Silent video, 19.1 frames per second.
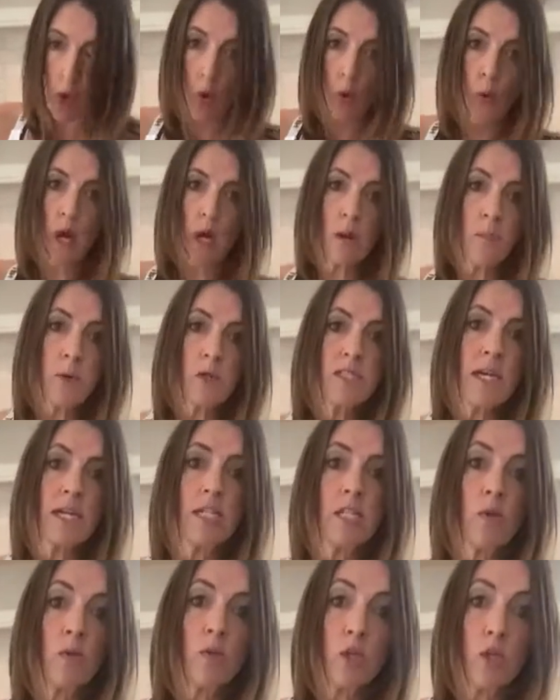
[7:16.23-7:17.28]
We're going to put it
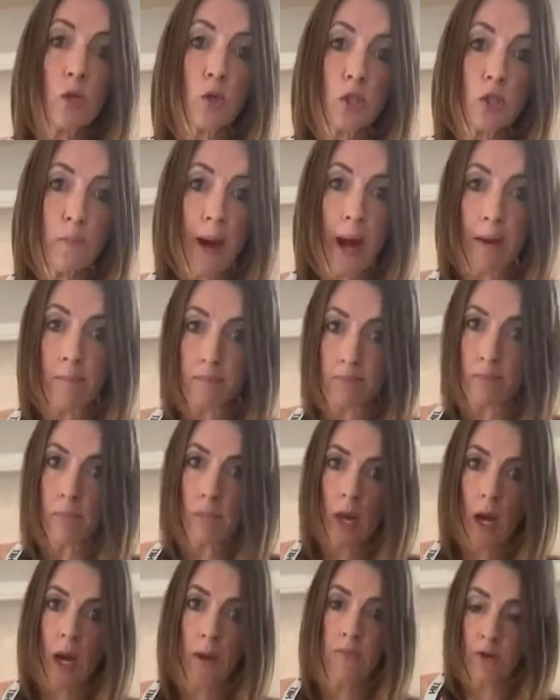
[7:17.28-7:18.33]
into a saucepan.
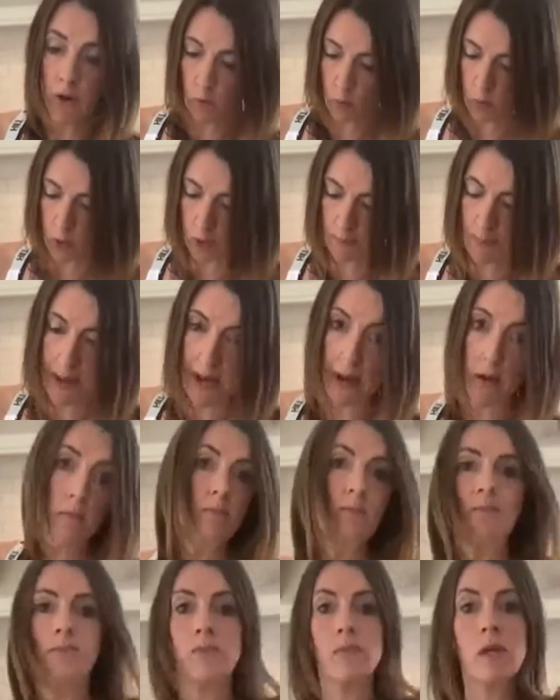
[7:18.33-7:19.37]
I've got one
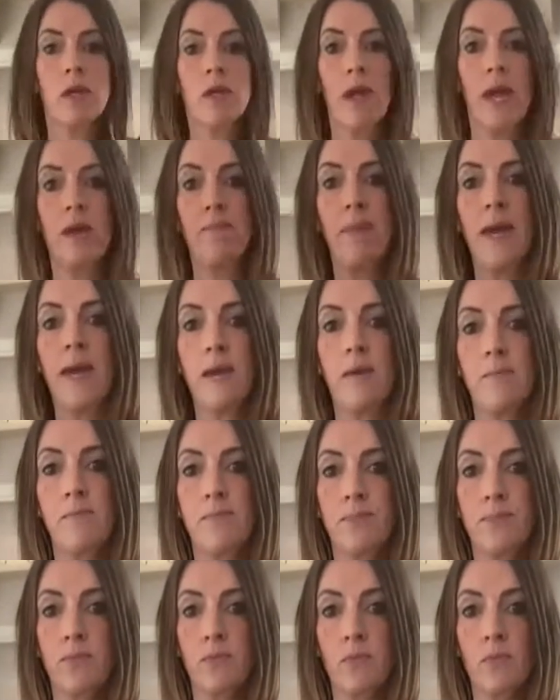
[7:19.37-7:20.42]
about yay big.
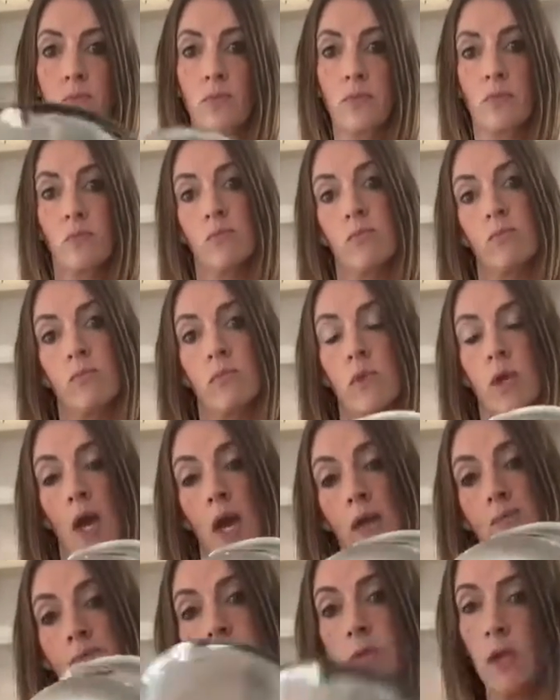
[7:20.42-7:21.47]

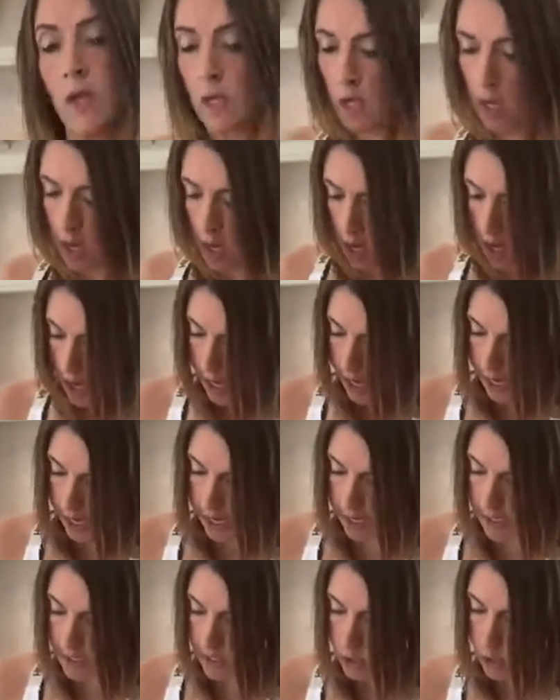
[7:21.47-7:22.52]
Okay?
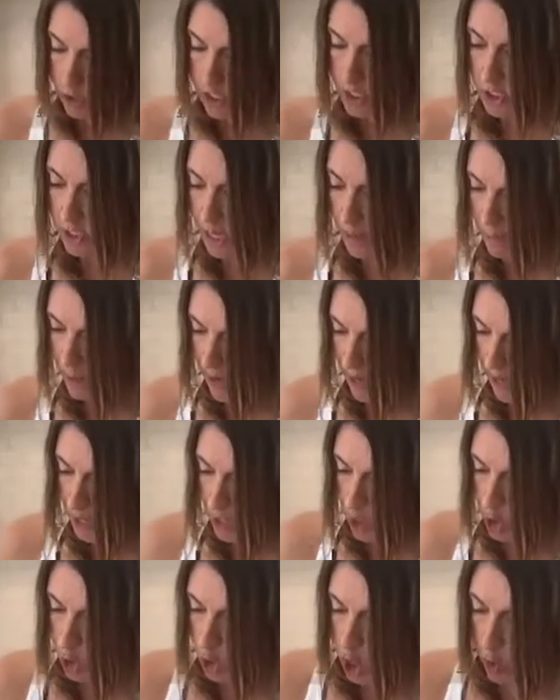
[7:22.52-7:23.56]
And just tip
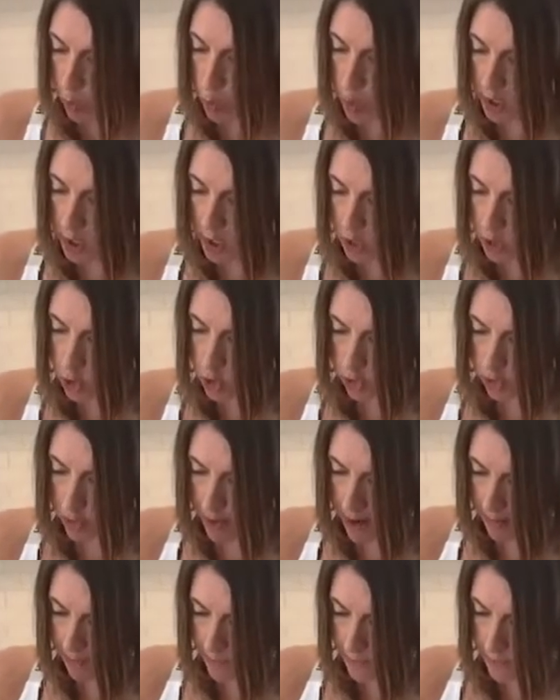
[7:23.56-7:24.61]
in your 100
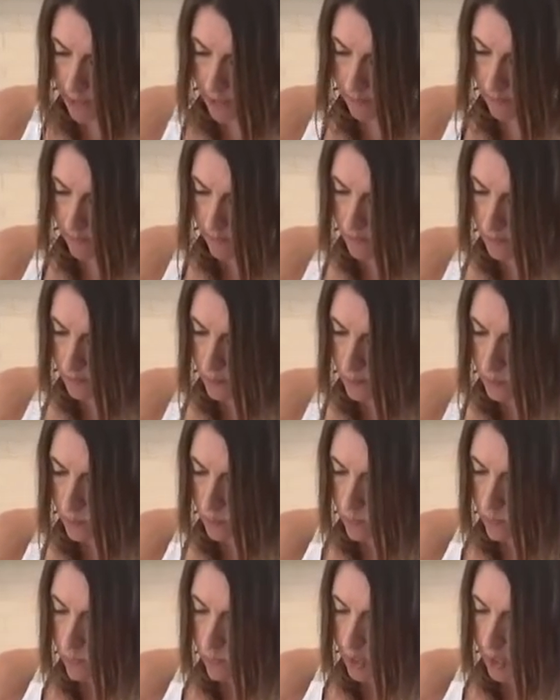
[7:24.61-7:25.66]

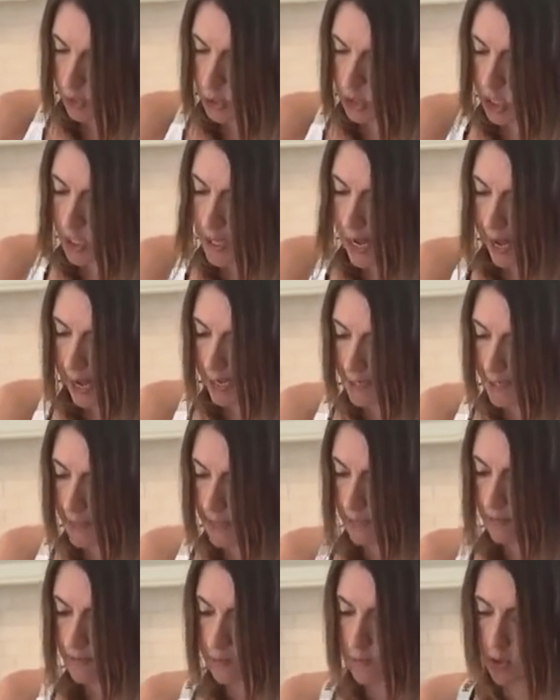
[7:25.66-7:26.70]
grams. And to that,